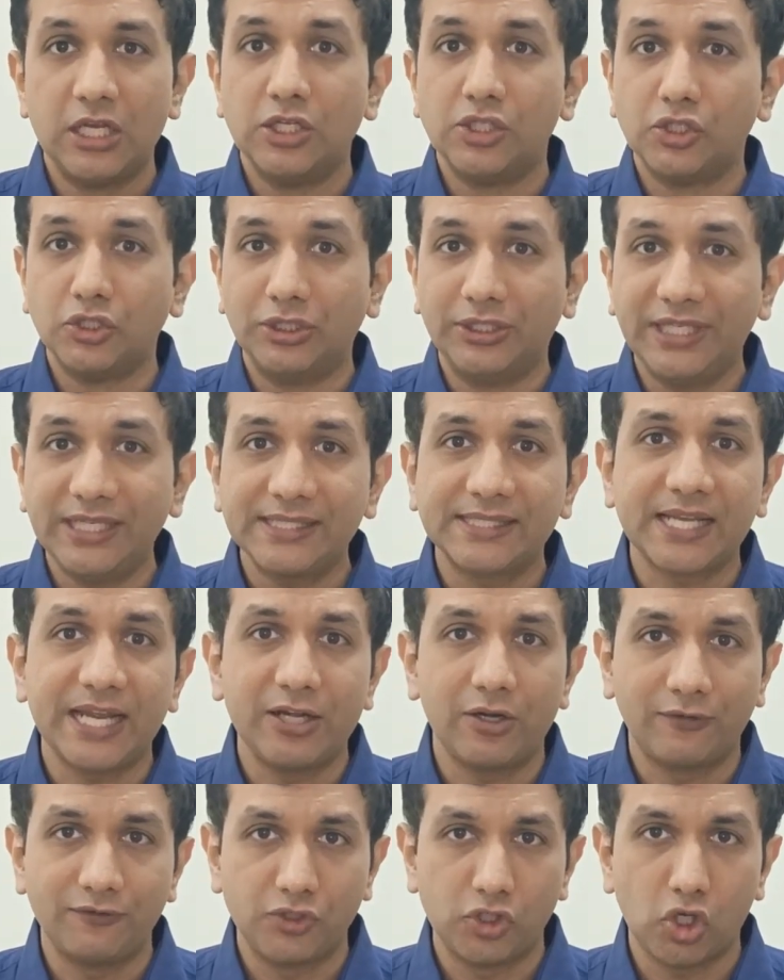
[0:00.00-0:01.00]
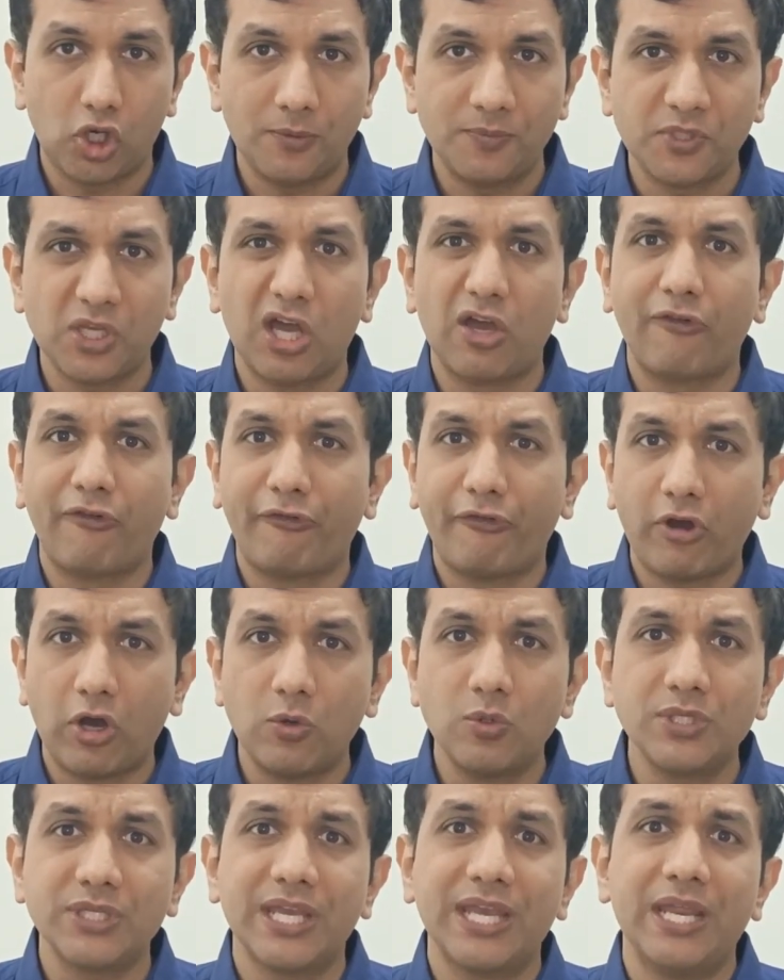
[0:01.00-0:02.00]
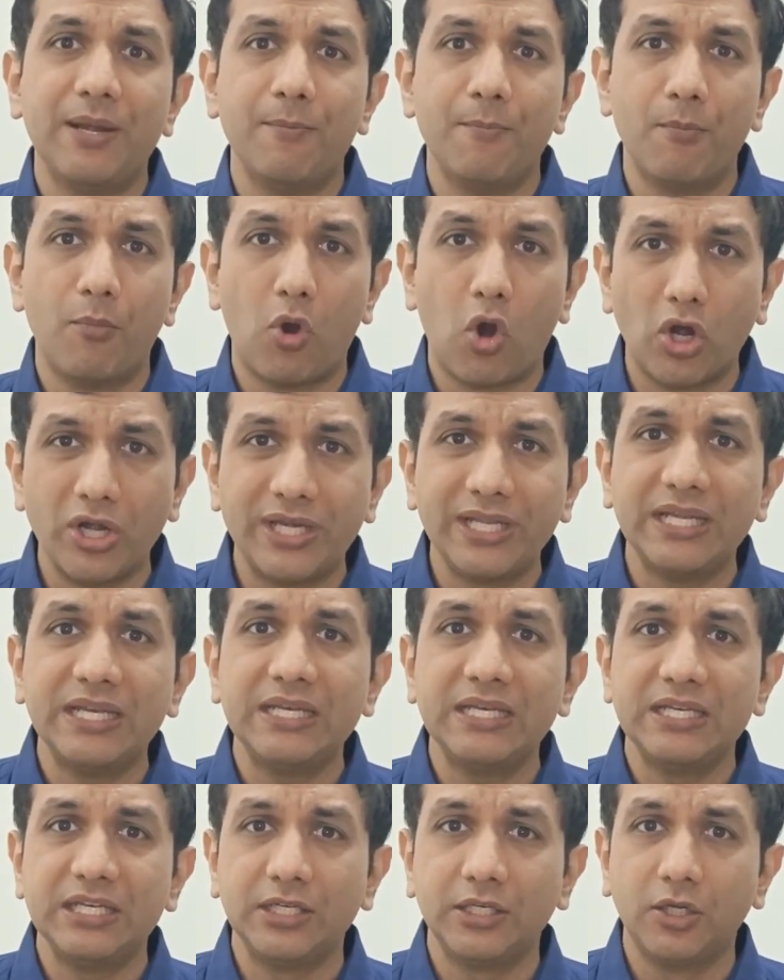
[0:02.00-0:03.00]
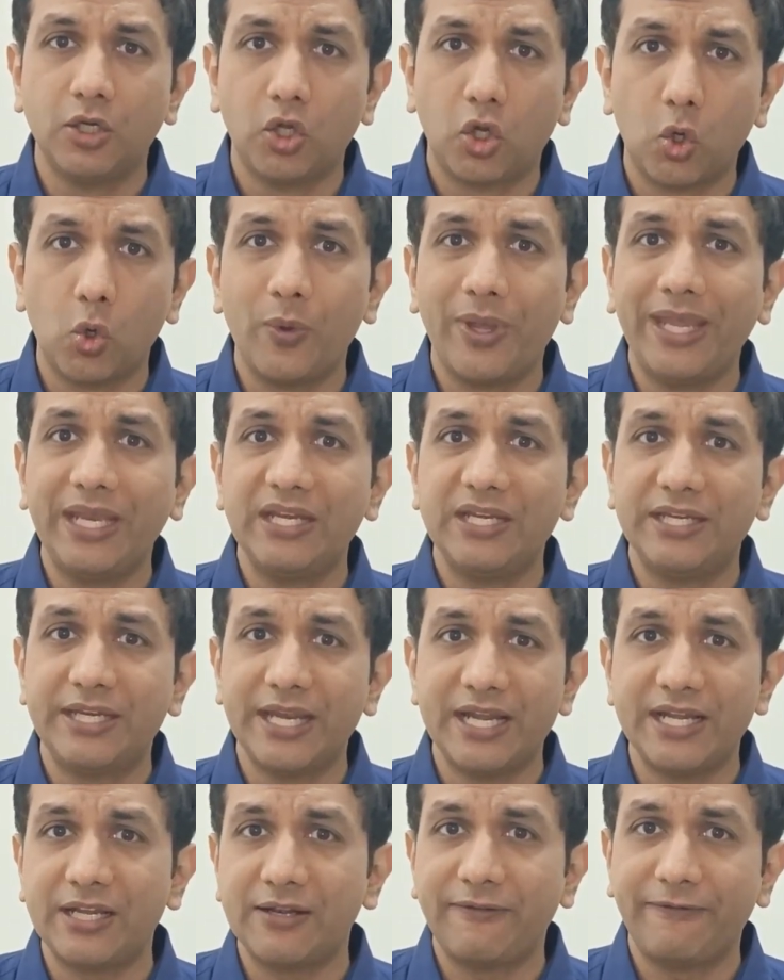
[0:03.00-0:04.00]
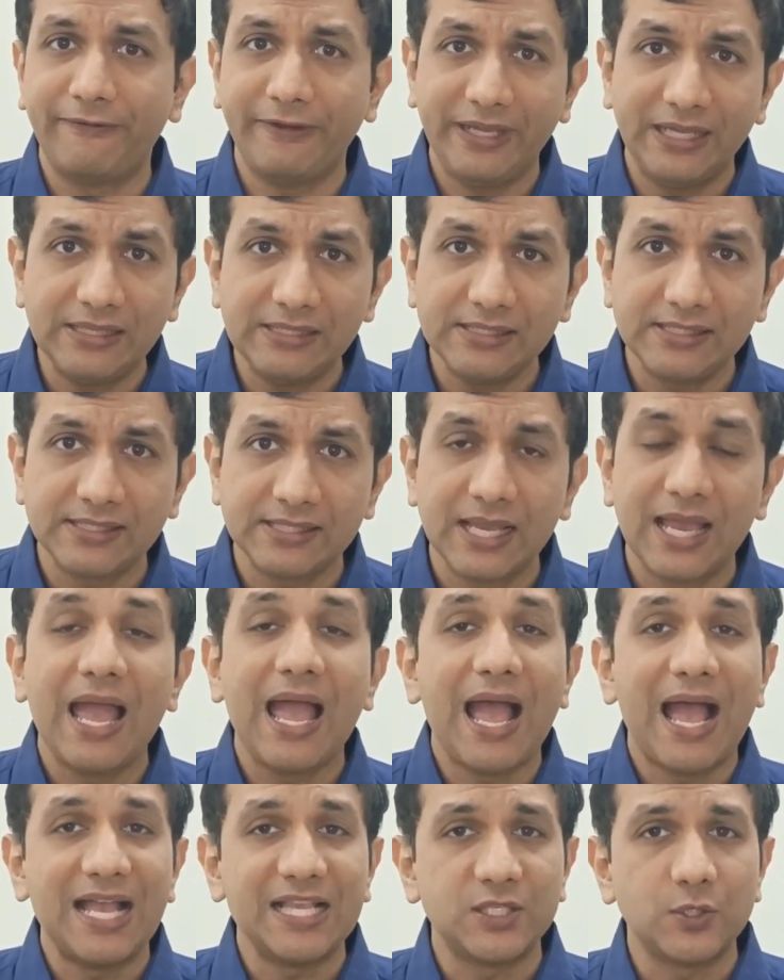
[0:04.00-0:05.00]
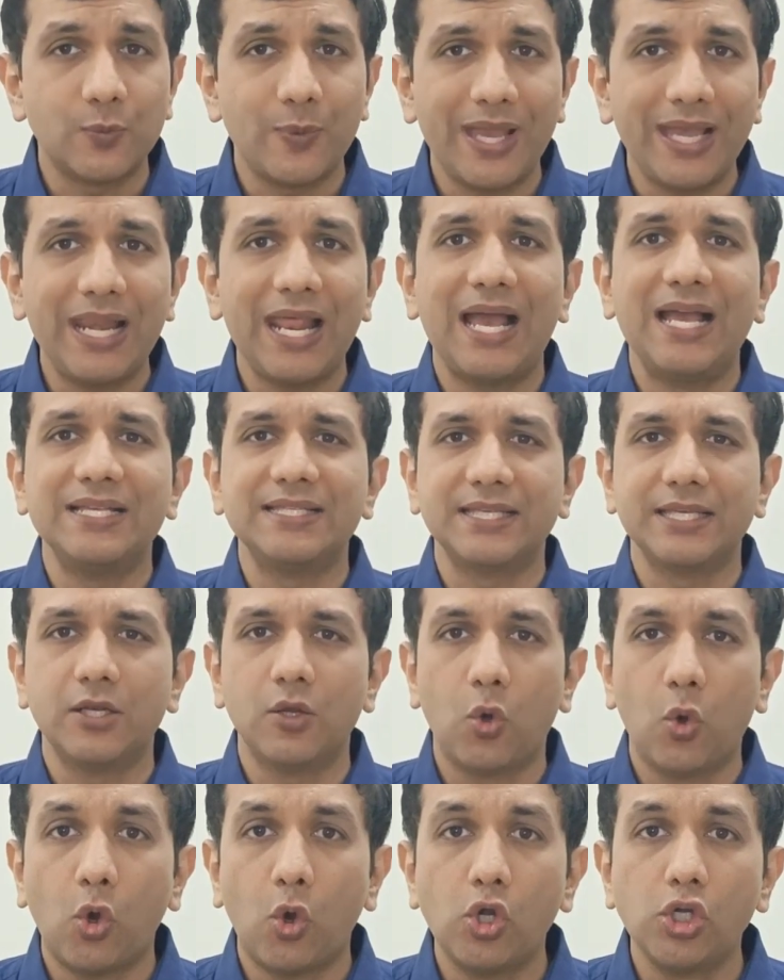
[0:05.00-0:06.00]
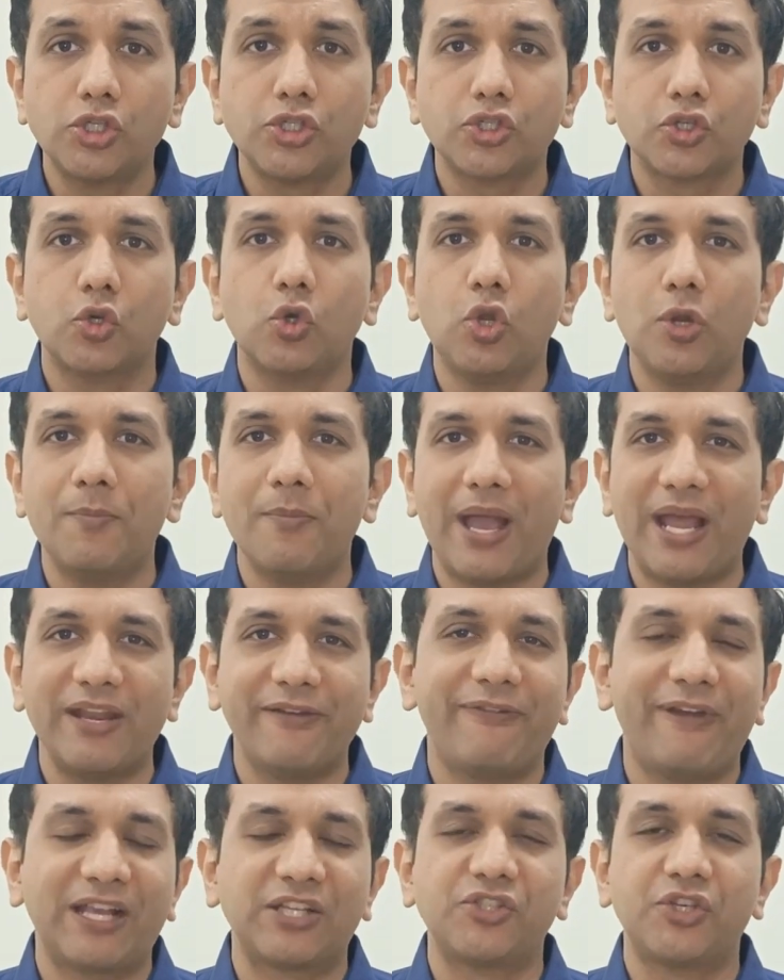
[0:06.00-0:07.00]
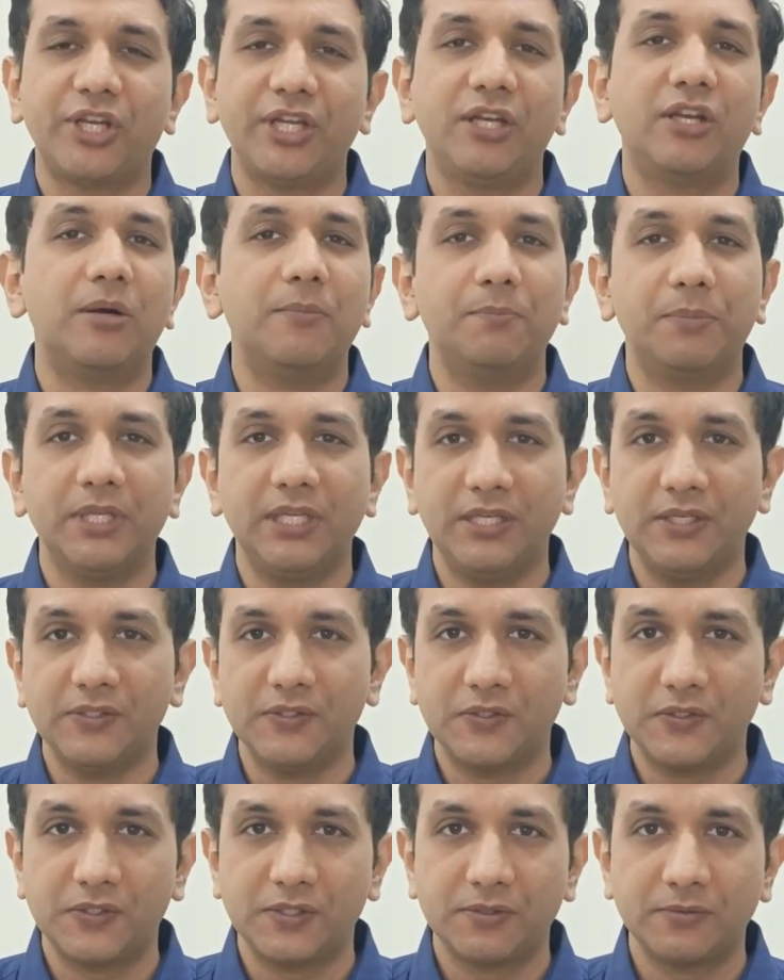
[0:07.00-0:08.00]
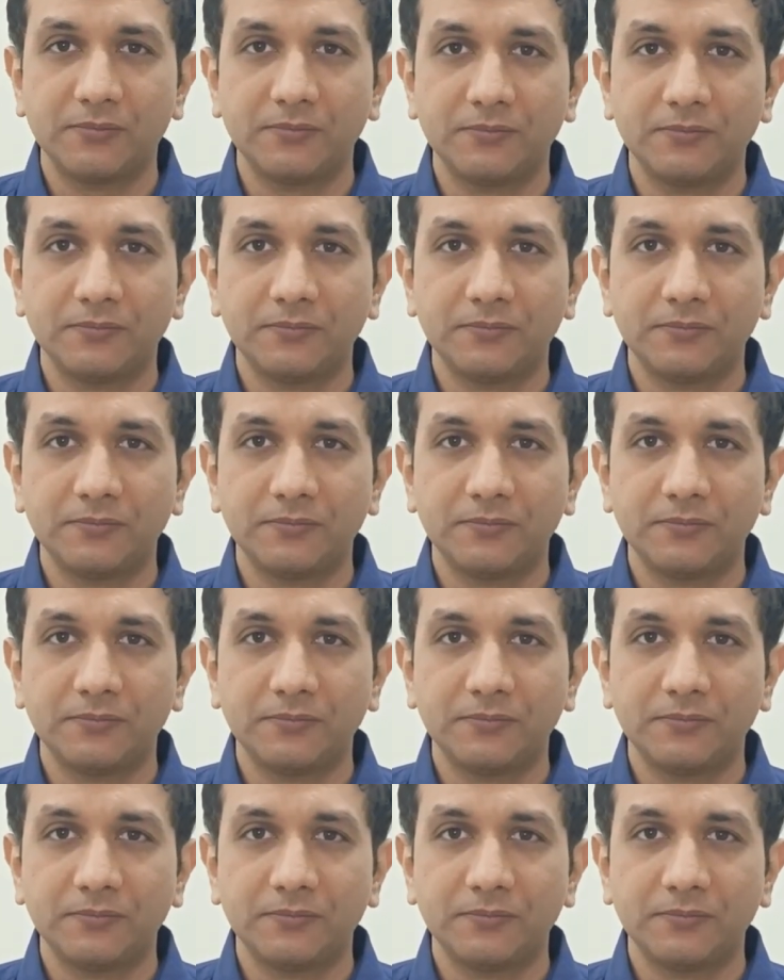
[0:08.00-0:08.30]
So these kind of jobs are found in modern growing dental fields as well as old school manufacturing companies.